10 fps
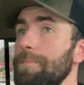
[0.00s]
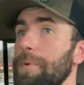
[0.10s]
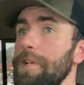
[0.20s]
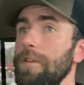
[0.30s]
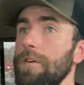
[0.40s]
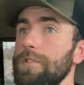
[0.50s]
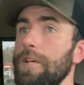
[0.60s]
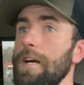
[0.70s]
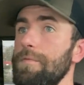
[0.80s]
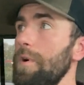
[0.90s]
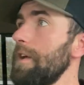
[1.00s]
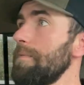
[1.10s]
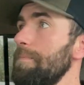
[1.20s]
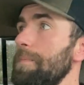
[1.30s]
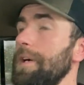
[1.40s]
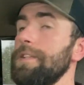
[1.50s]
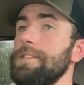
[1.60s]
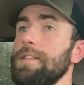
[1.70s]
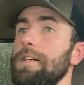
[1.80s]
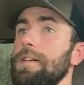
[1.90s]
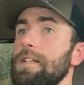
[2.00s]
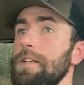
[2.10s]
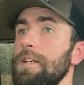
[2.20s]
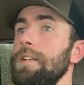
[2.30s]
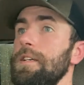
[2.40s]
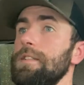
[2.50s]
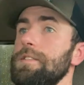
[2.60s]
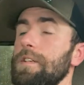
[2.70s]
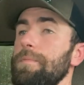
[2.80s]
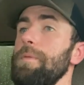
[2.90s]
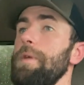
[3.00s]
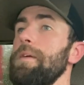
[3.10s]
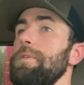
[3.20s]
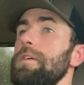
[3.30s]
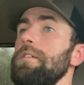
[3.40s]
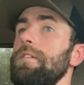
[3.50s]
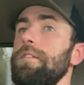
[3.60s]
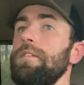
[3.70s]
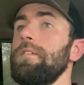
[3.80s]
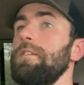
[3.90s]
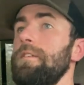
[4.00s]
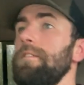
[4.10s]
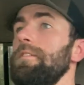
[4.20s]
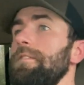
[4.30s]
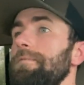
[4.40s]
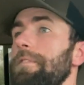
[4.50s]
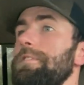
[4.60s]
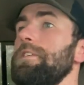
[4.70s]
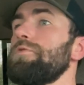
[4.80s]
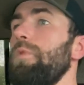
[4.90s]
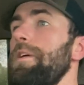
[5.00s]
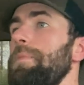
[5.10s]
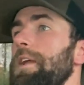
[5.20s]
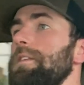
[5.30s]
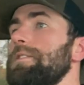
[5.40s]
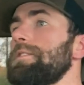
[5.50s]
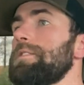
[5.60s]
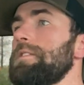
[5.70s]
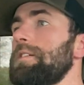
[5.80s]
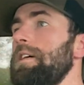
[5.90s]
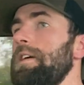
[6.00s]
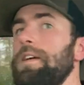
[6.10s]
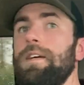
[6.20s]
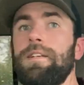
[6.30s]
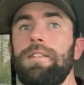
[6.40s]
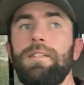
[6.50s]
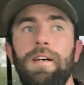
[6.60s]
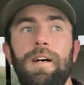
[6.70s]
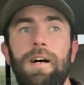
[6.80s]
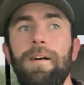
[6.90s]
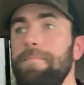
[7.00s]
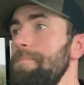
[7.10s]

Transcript: pretty long driveway, but it uh, took me maybe 15, 20 minutes, and uh,